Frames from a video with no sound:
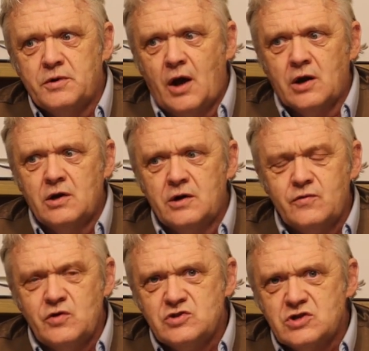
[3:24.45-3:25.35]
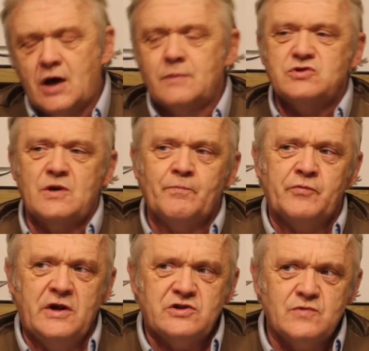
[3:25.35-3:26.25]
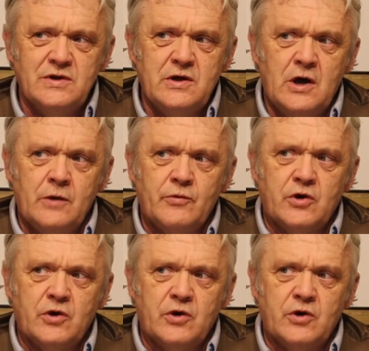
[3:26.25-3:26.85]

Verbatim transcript: And a lot of these times, it's really